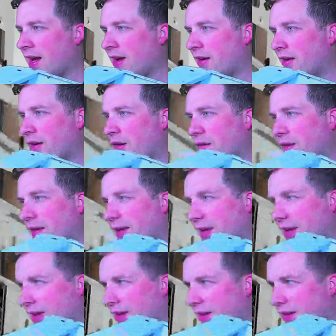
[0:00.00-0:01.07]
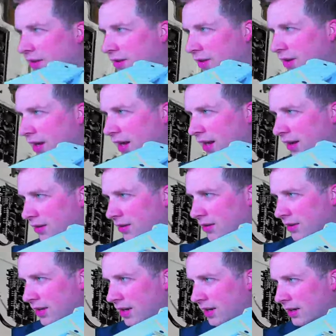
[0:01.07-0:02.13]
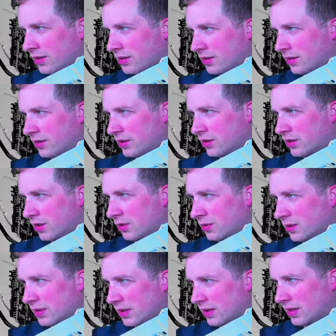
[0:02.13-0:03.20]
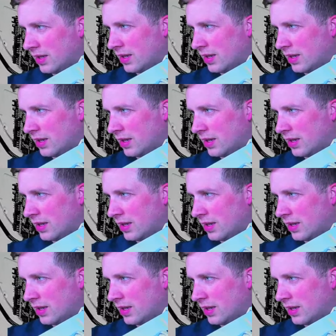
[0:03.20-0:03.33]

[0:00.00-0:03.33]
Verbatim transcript: I don't know if I can get a good angle that actually shows it